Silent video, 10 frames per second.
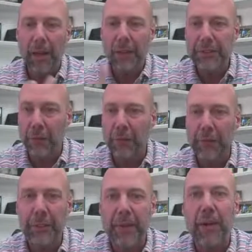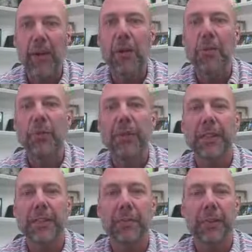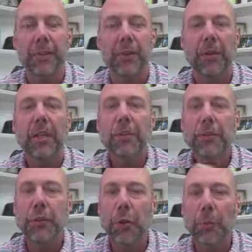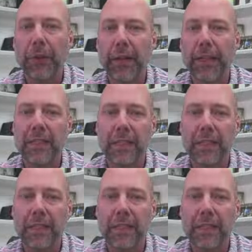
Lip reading: single family homes. We've got some little duplex